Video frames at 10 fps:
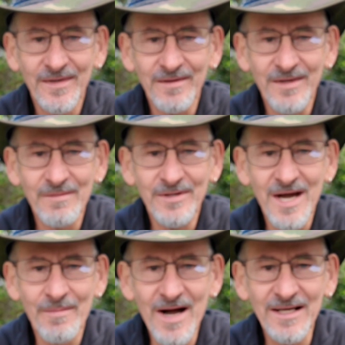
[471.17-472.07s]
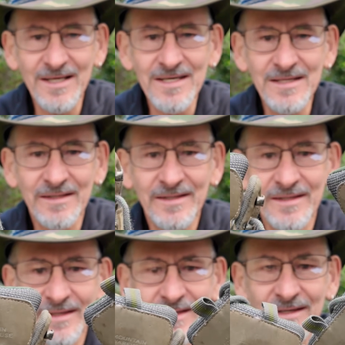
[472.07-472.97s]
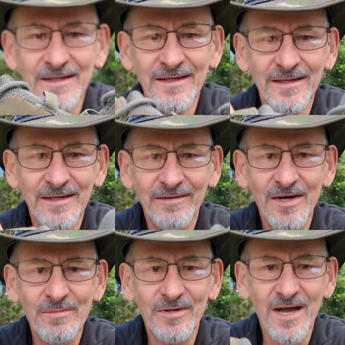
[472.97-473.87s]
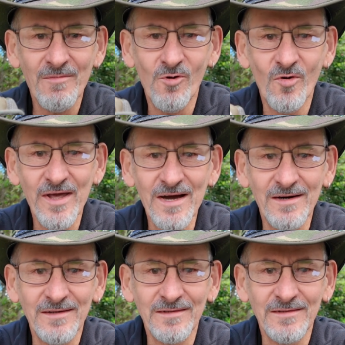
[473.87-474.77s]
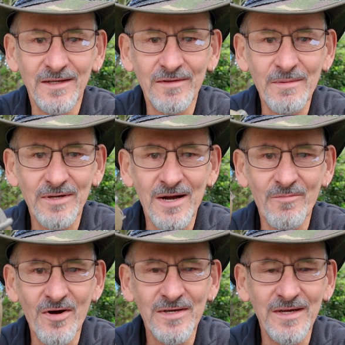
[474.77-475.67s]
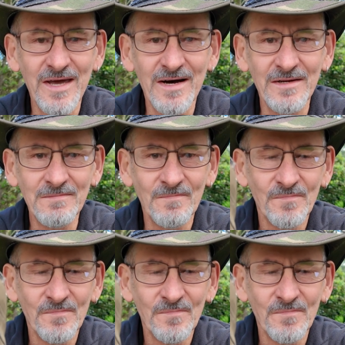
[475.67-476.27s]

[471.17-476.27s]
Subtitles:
Have they become ugly? Have they become worn out? Have they become broken down?